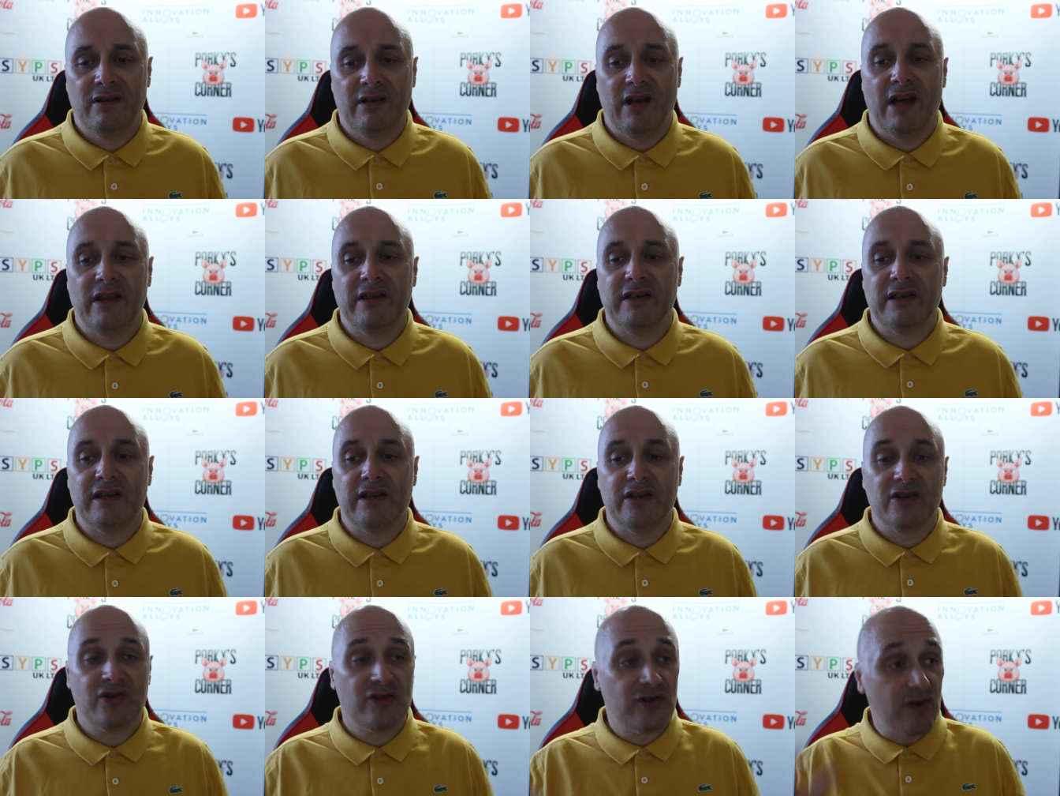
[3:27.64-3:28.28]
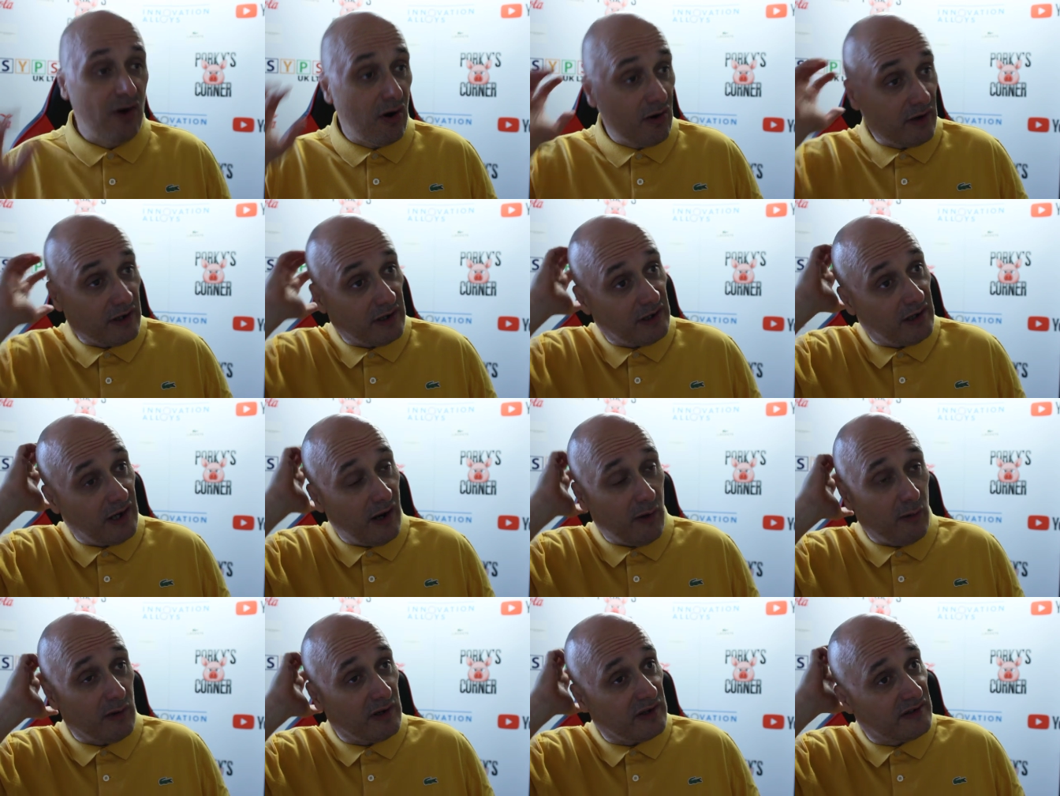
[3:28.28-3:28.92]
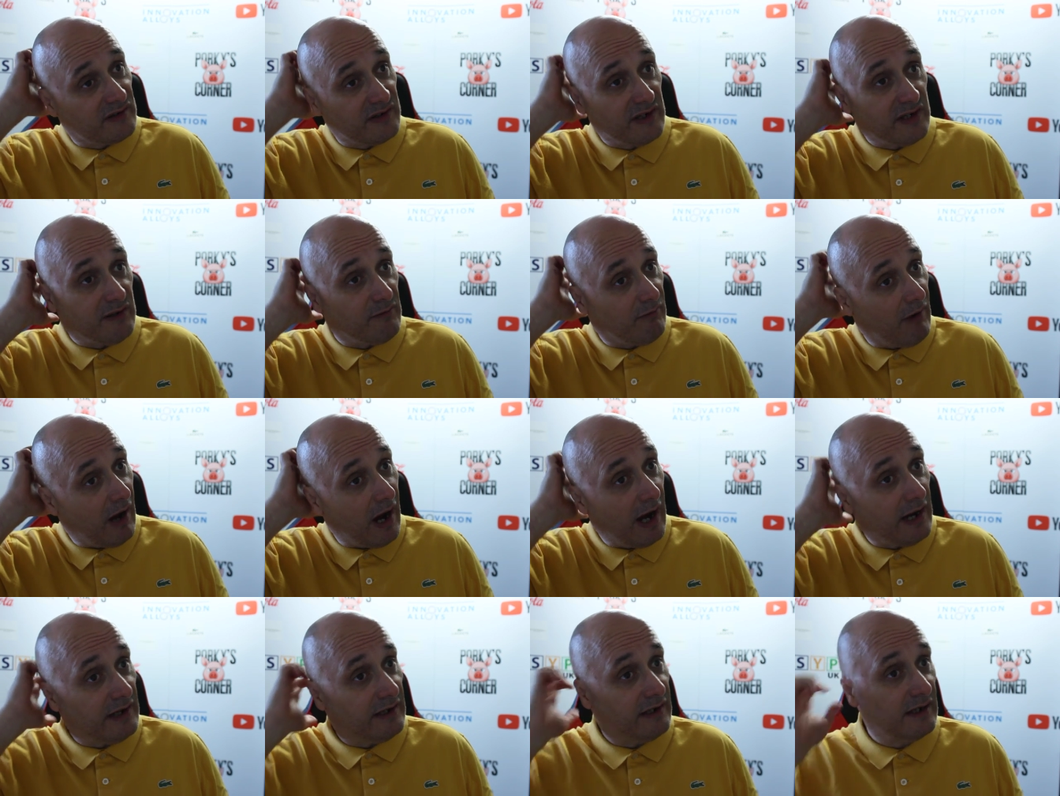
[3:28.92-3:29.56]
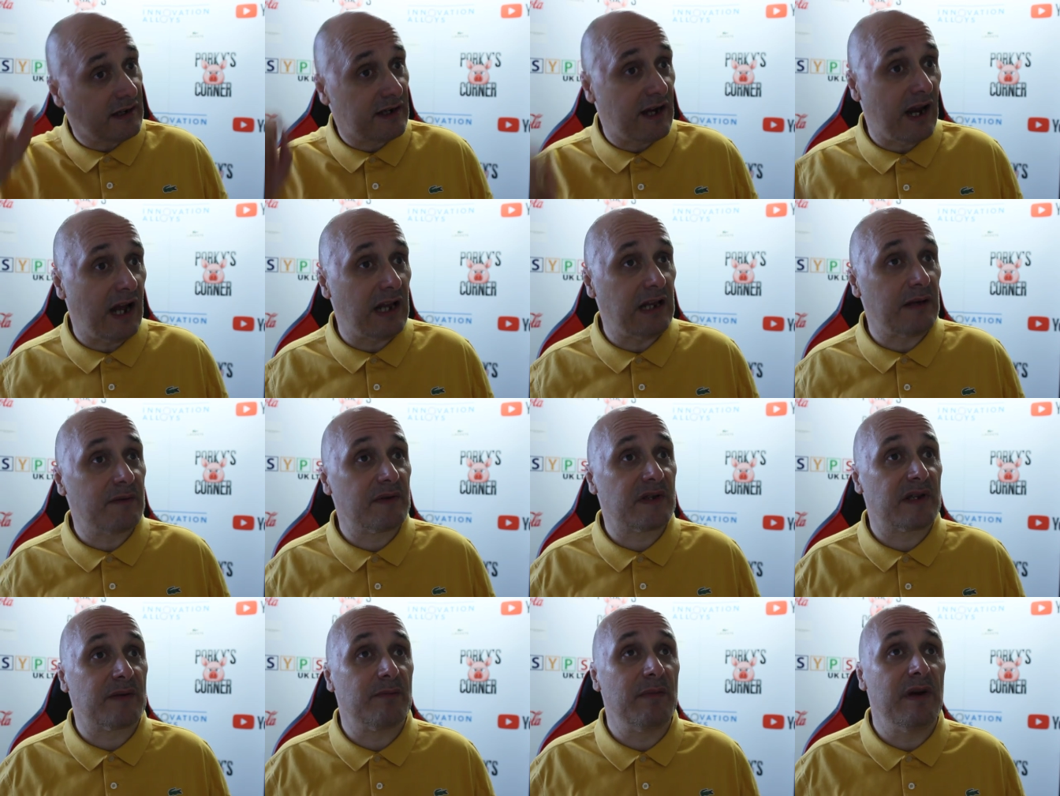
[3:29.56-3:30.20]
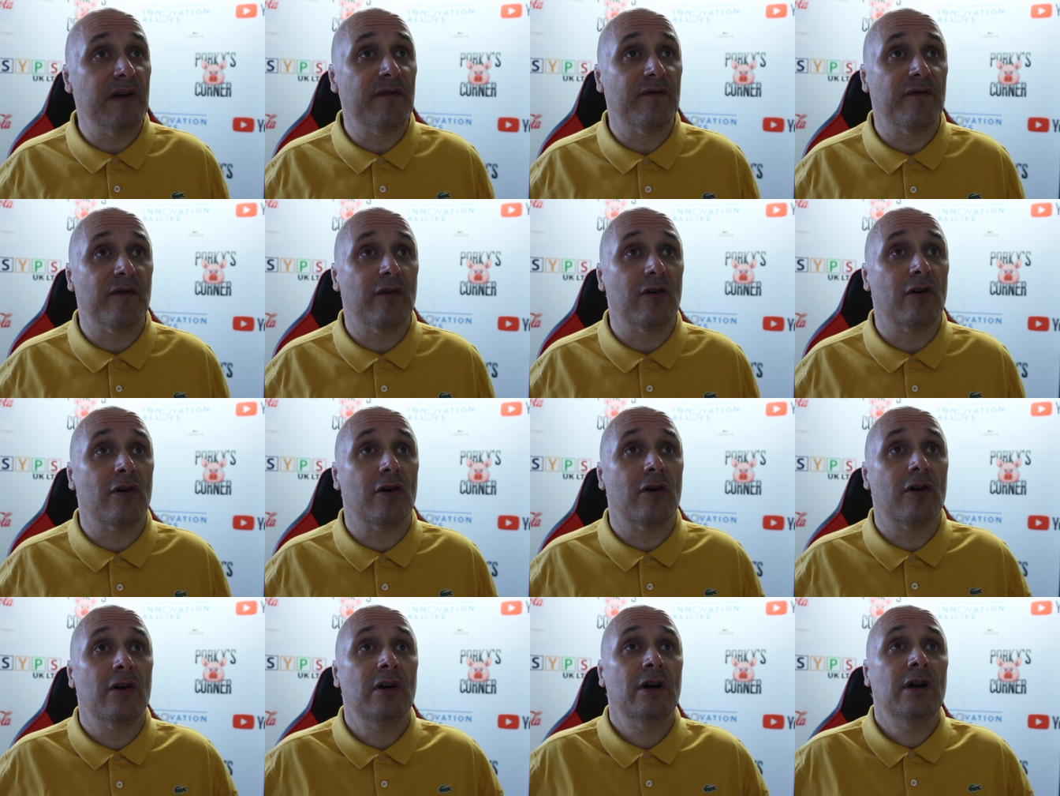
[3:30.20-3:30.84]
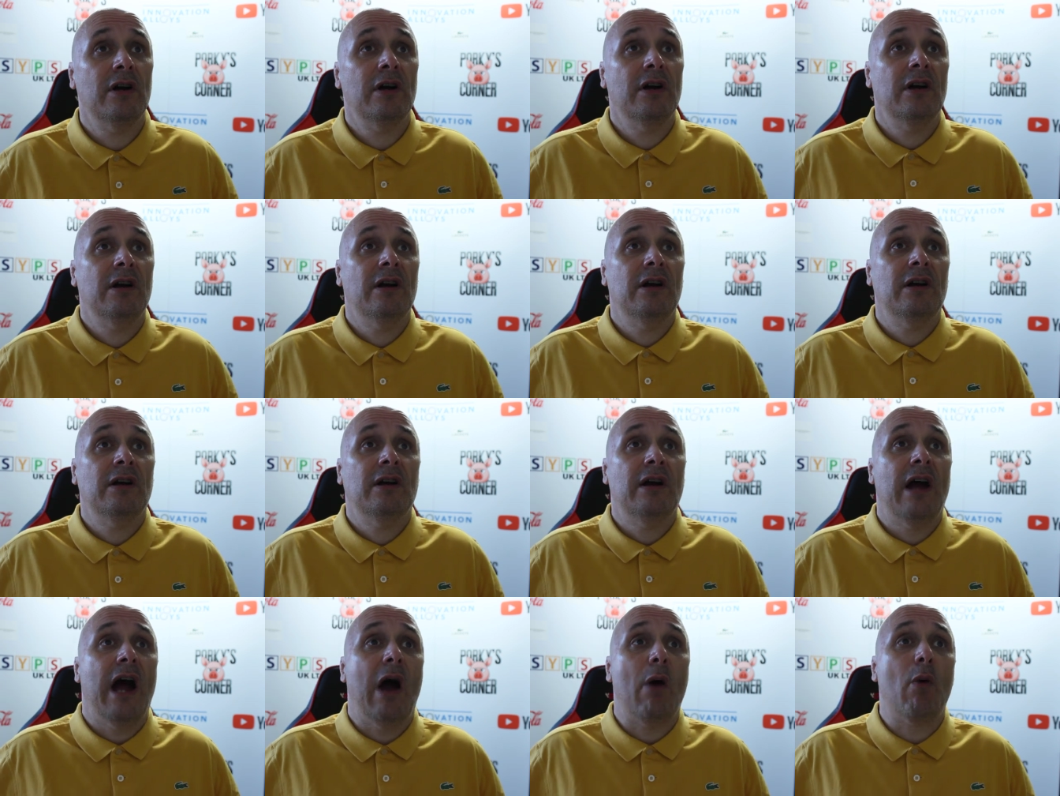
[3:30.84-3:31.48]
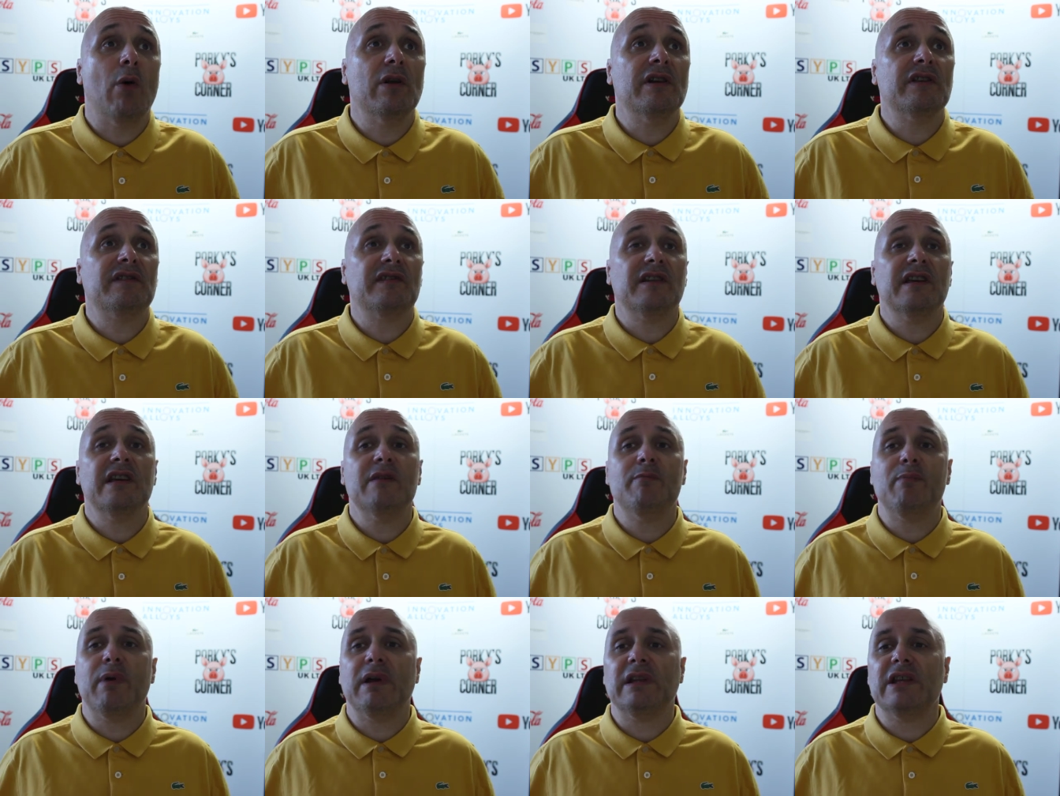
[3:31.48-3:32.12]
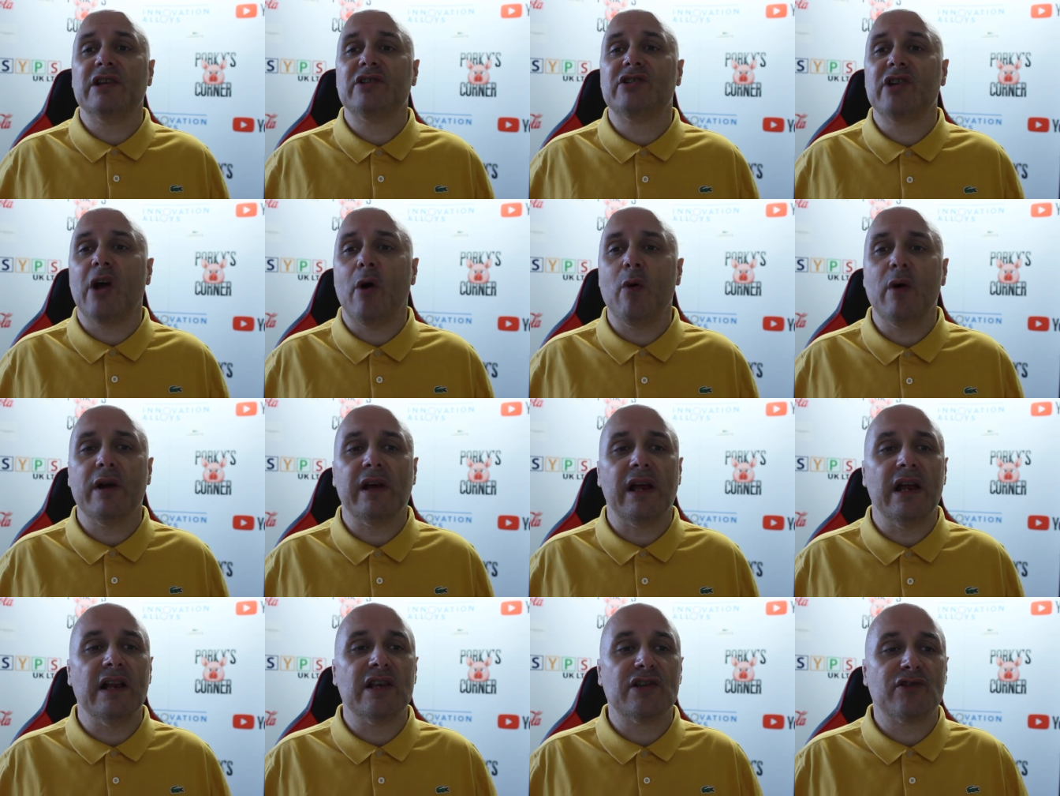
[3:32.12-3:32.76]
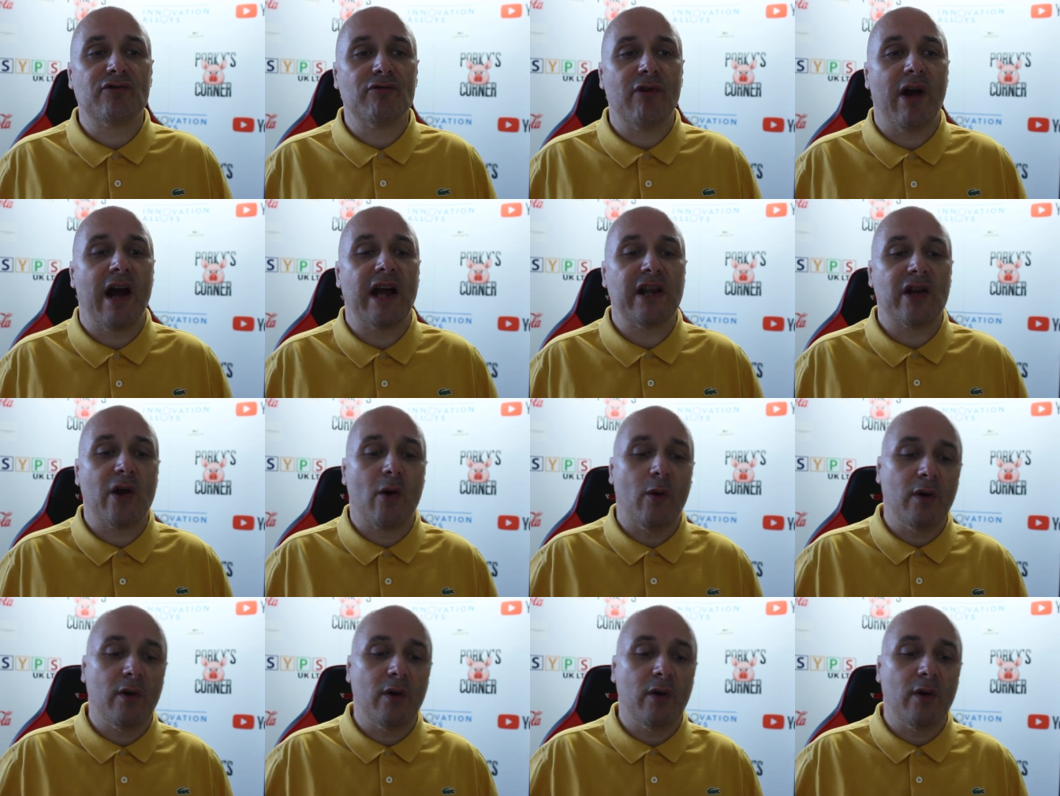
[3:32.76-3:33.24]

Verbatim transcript: I think it's shocking. And I want to see Ryder Callum Smith or I want to see Billy Joe against Ryder.